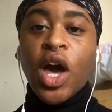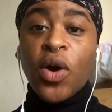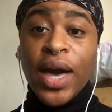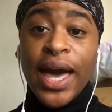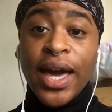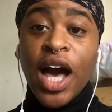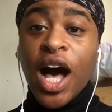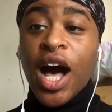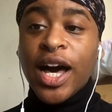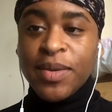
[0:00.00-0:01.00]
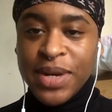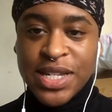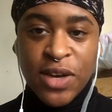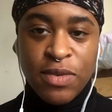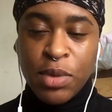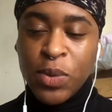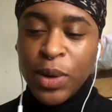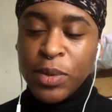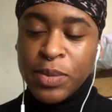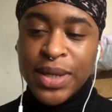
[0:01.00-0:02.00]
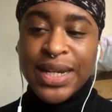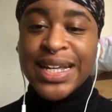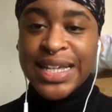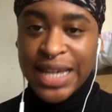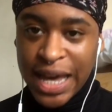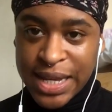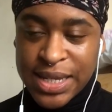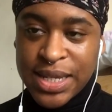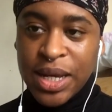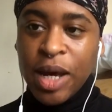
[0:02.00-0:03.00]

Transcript: okay, I myself am a white woman, yes,